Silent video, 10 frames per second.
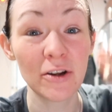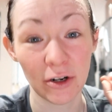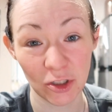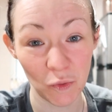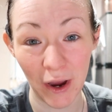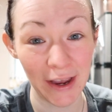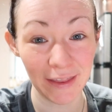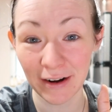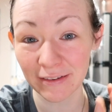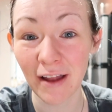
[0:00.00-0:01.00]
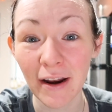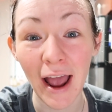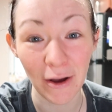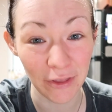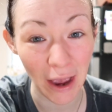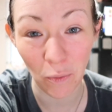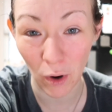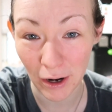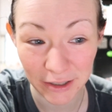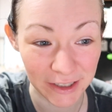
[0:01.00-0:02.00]
it on its way. That is not how that
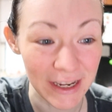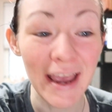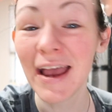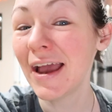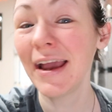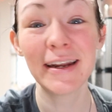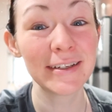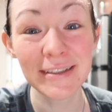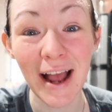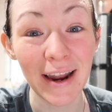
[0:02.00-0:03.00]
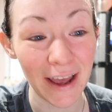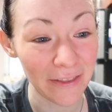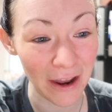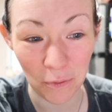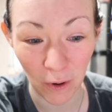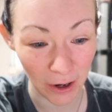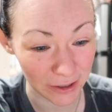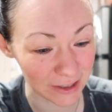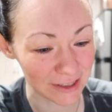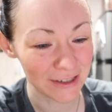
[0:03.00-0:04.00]
works. It is not how that
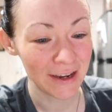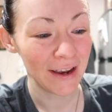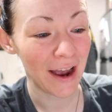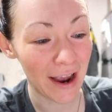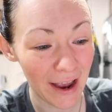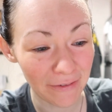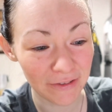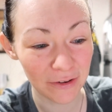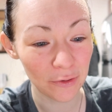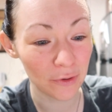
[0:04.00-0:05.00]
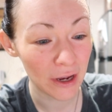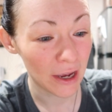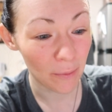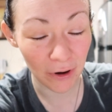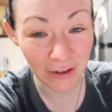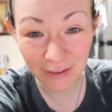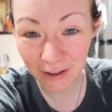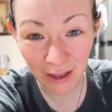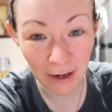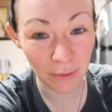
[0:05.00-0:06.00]
works. I have to print the
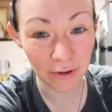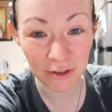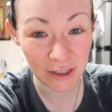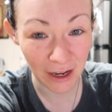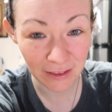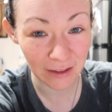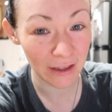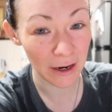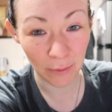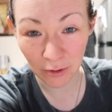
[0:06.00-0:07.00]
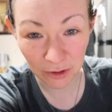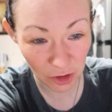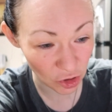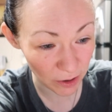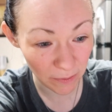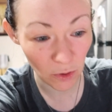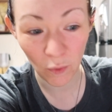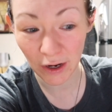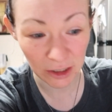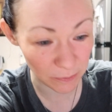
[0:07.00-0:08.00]
labels, cut the labels, trim the
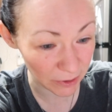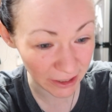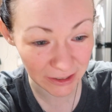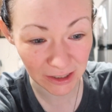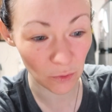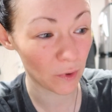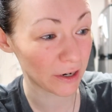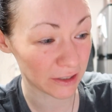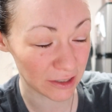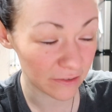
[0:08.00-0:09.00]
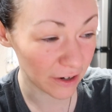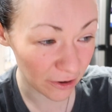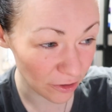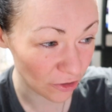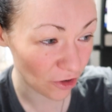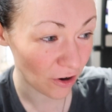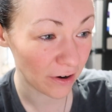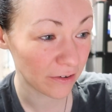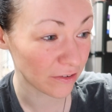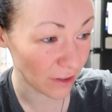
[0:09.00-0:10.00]
wicks, place the wicks, sticker the
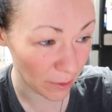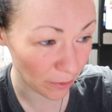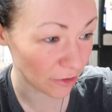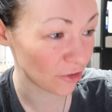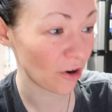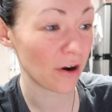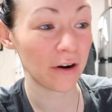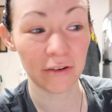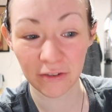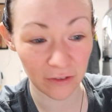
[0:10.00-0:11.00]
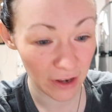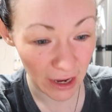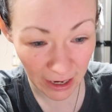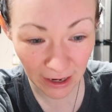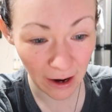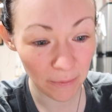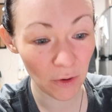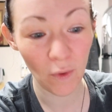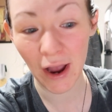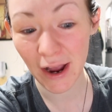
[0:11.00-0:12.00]
jars, label the jars, heat up
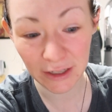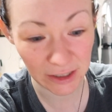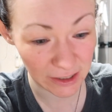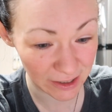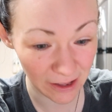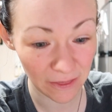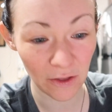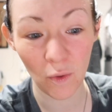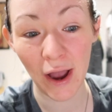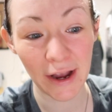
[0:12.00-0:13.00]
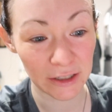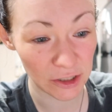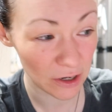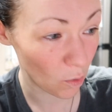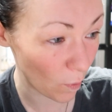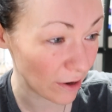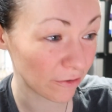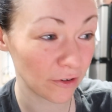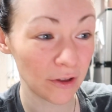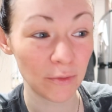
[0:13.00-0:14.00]
the wax, scent the wax,
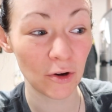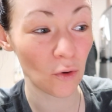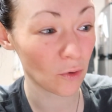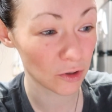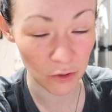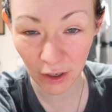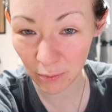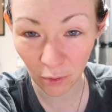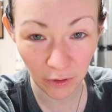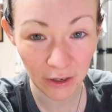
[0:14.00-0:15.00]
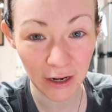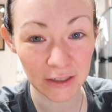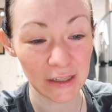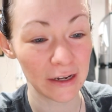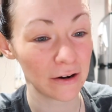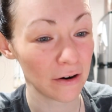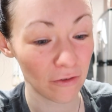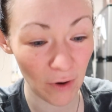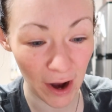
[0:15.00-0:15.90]
wait for them to cool so I can pour the next layer of